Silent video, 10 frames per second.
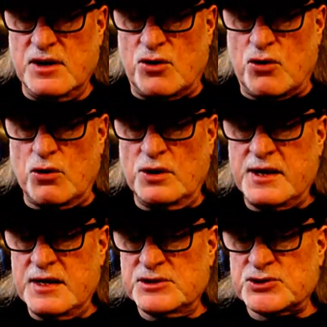
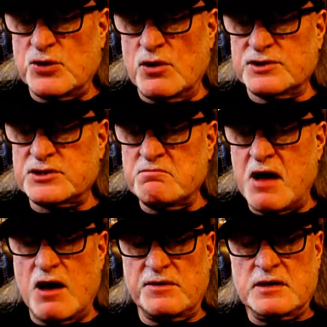hurling insults and
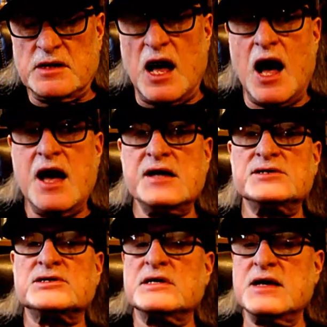mouthing
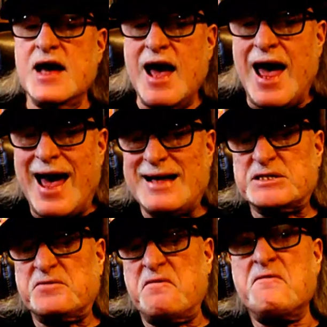lies
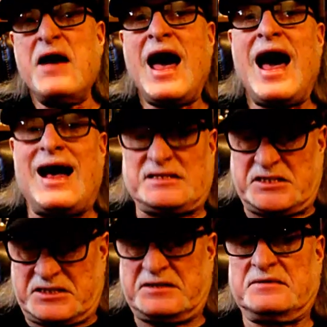as
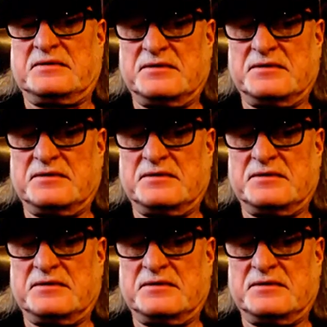fast